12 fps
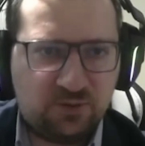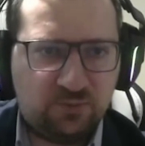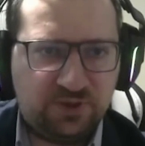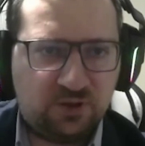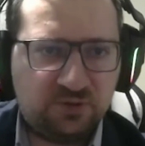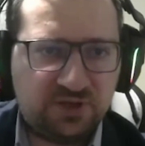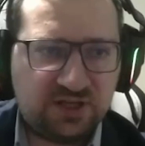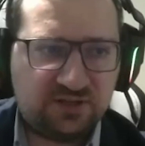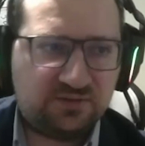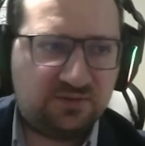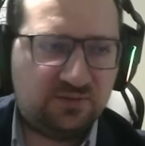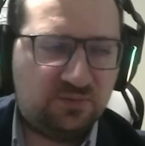We know
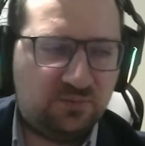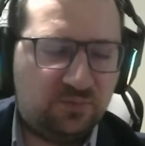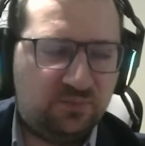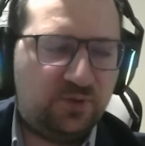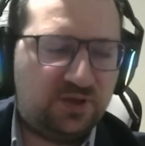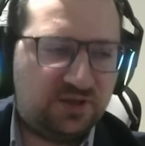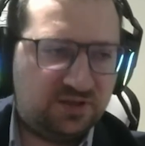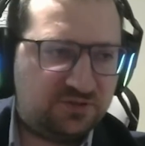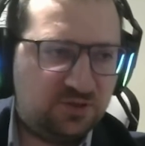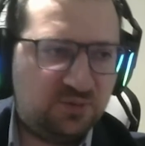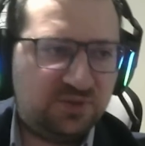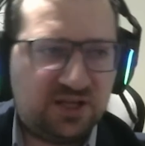that we can
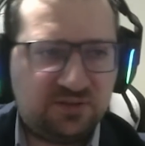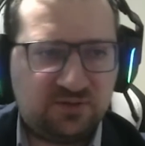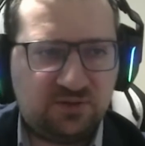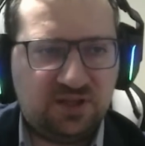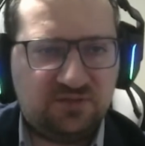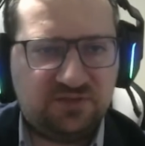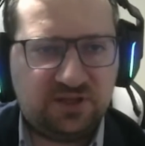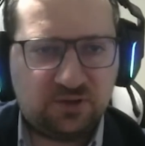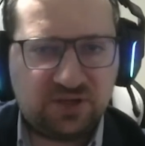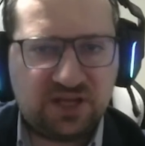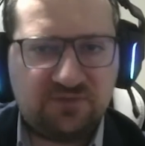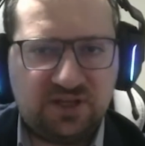assume that if they
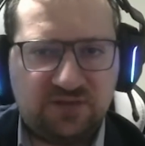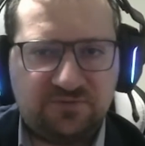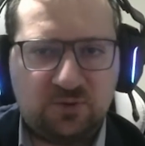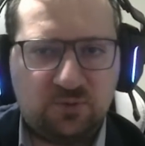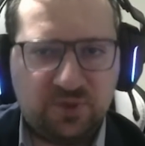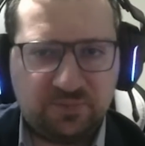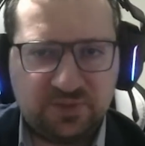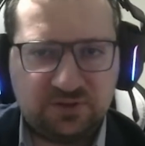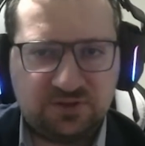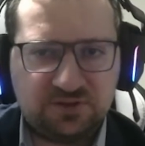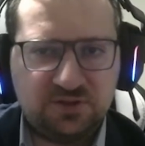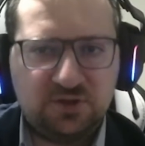don't have enough
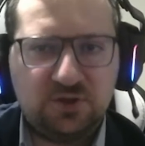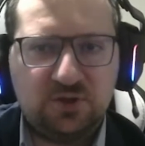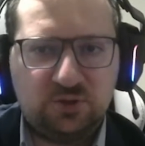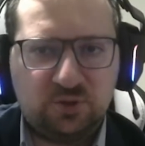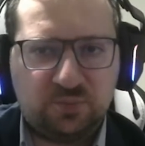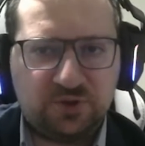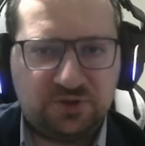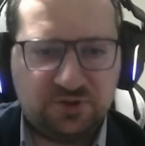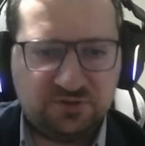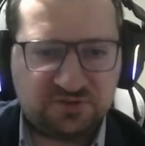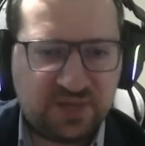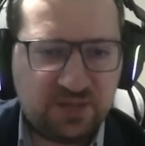equipment to
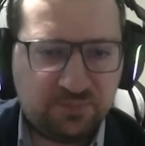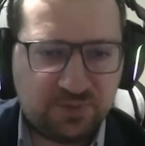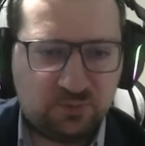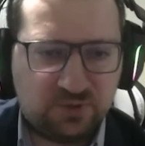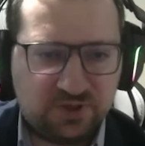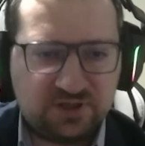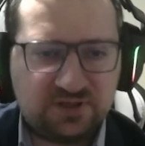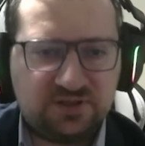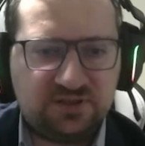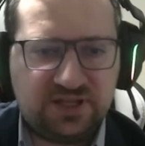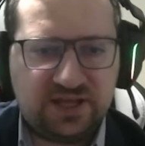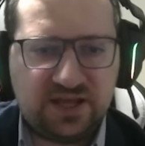produce paperwork,
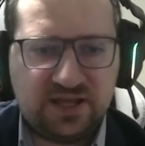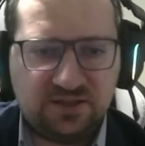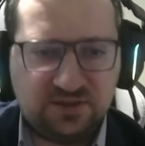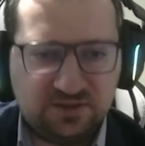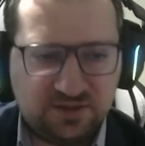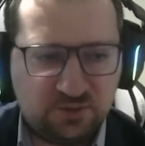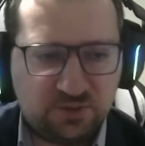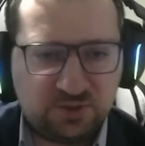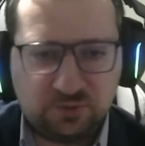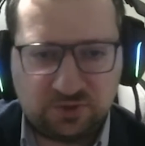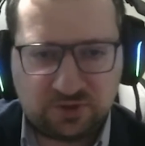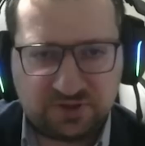then the
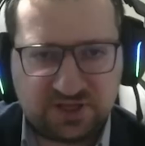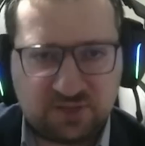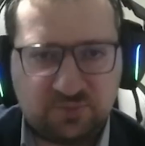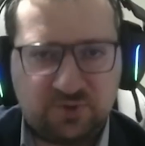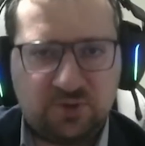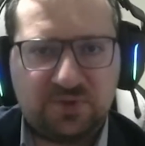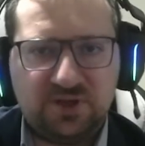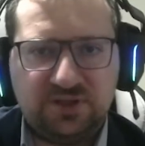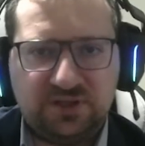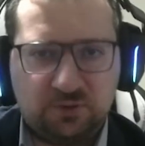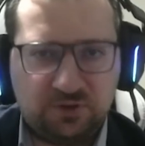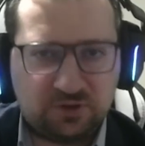unit will not attack properly.
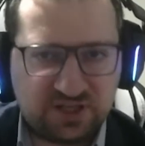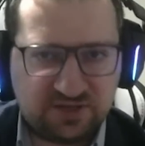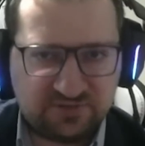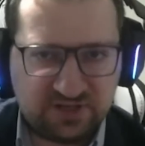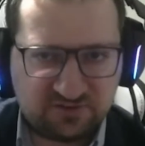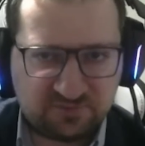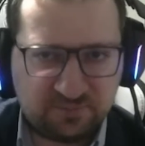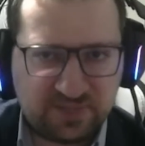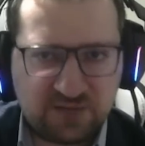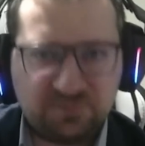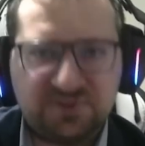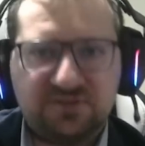They will not have enough
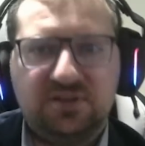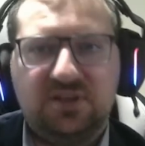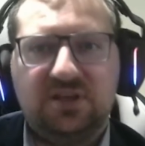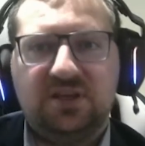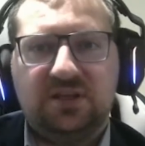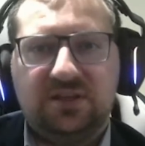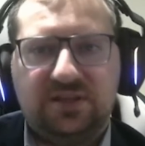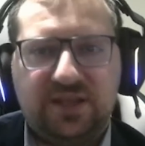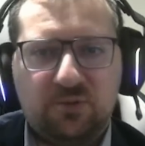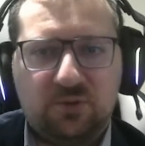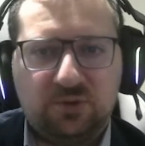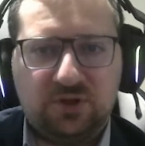maps.
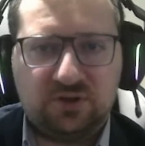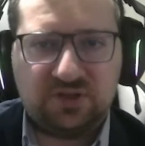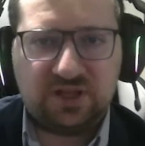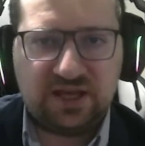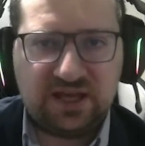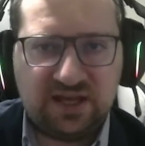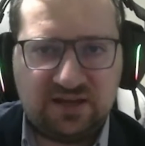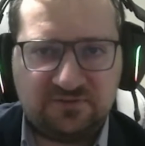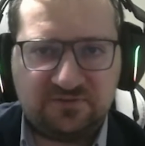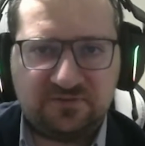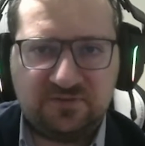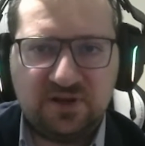They will not
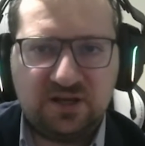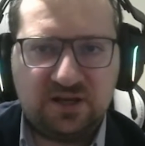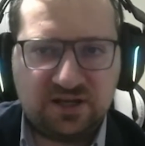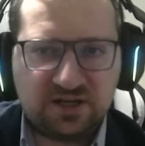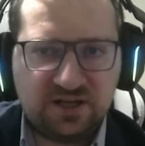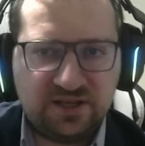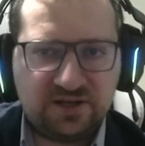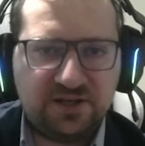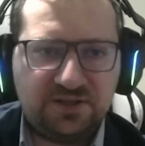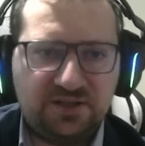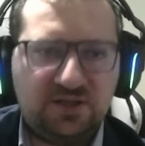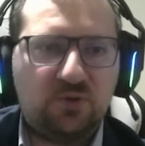have a clear
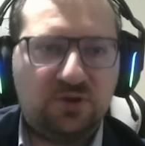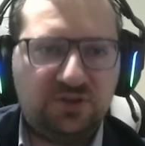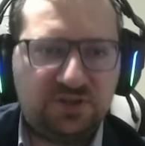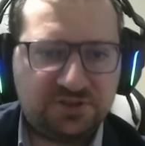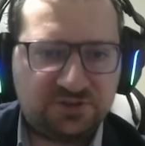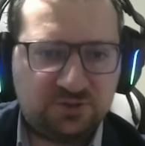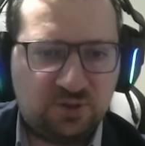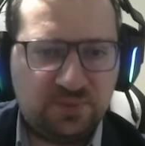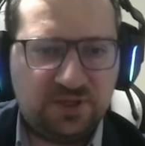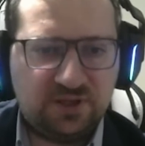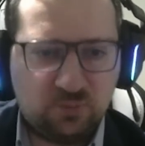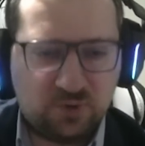idea what they're
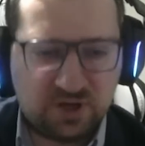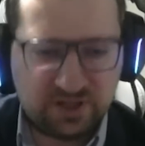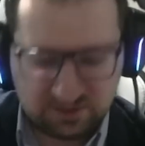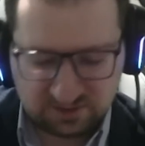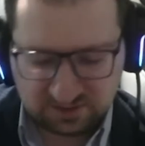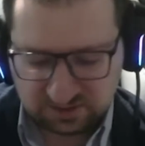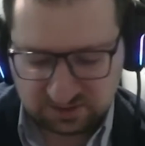storming and why.